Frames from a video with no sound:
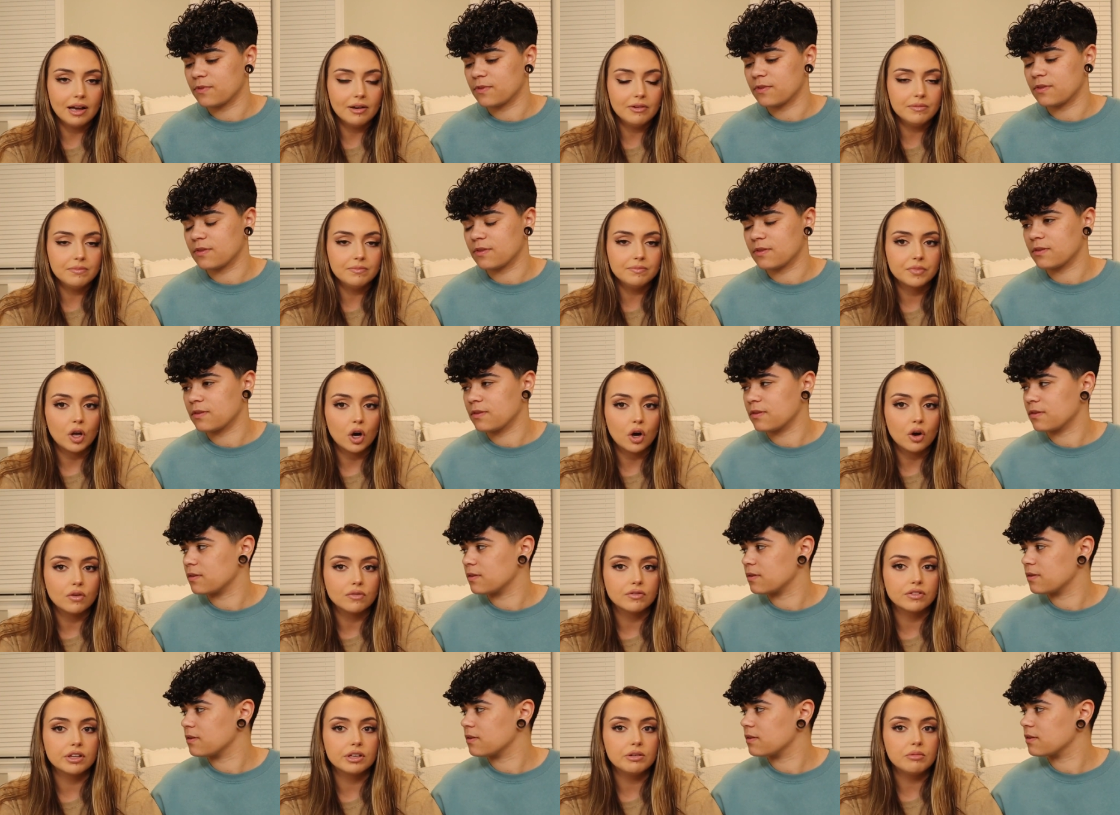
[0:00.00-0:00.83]
Speaker 1: I
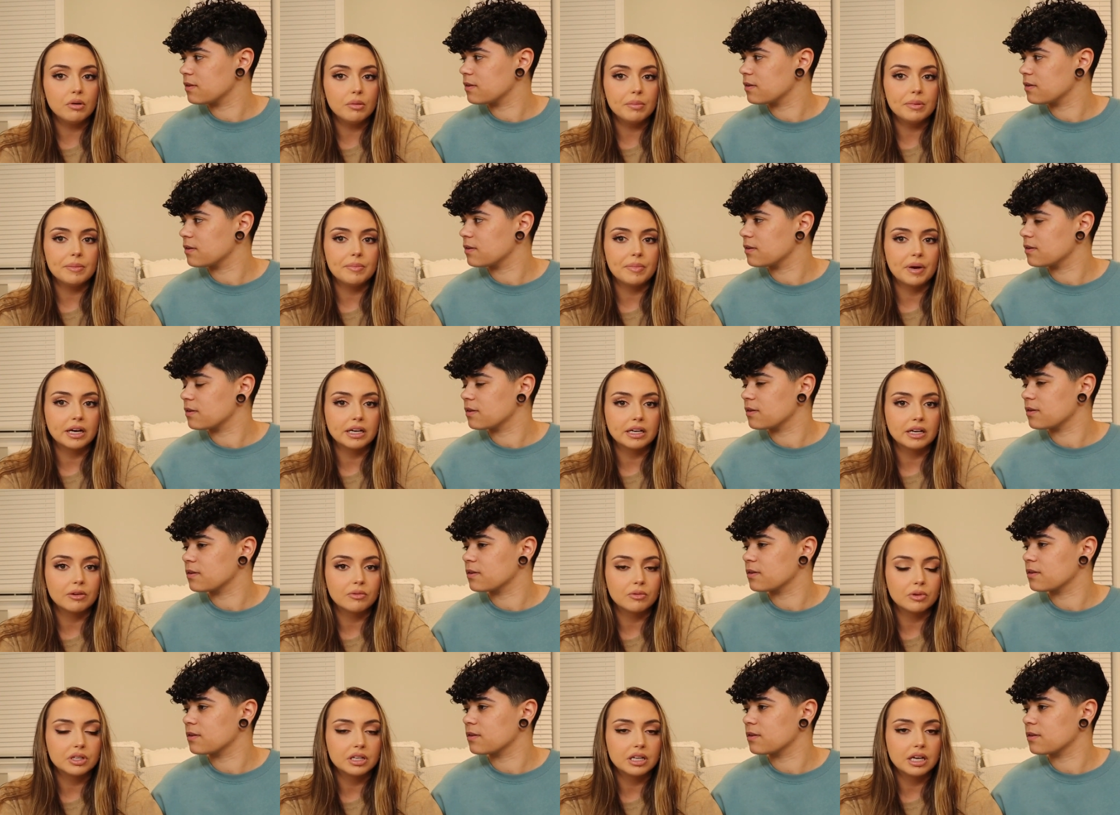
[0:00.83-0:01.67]
hopefully will be
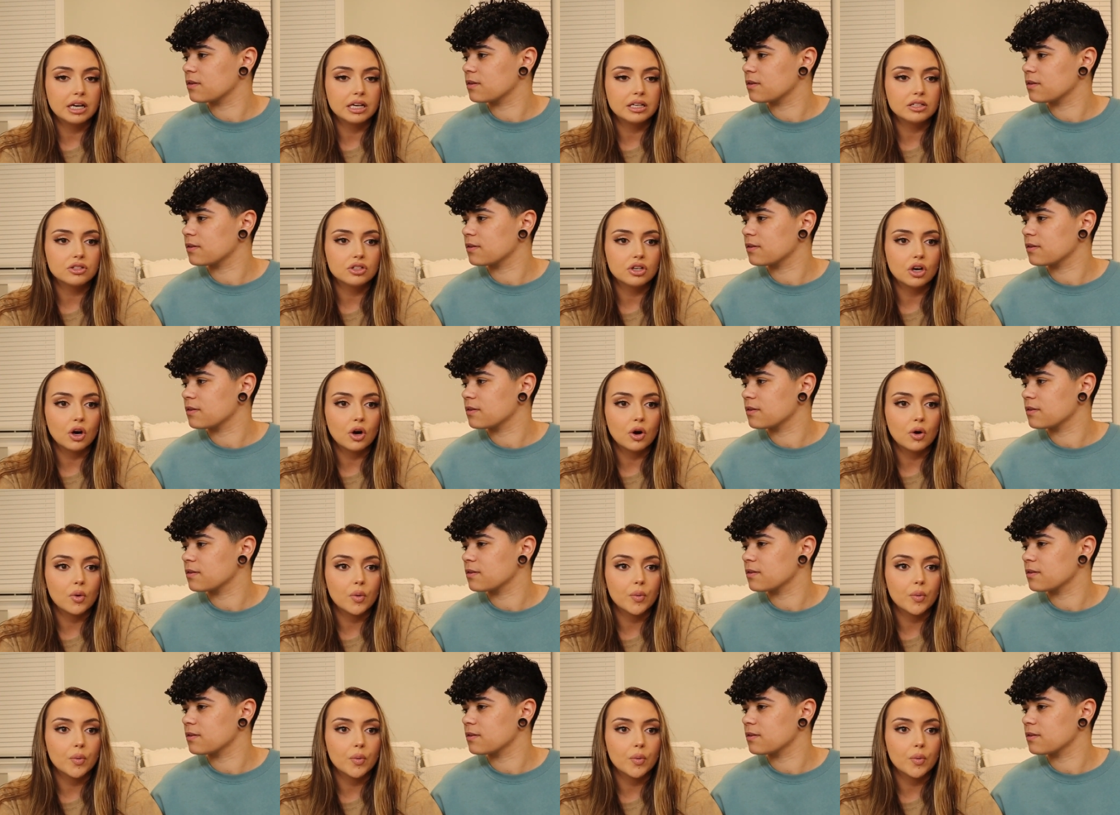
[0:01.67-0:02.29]
pregnant one day. So